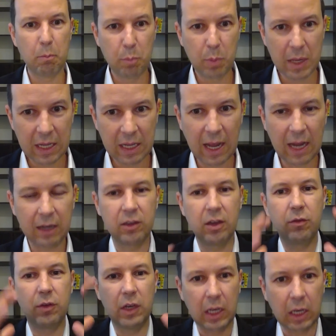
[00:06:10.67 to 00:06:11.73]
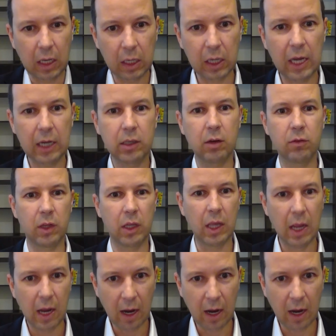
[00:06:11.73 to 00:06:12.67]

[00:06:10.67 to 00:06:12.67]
big activity collectively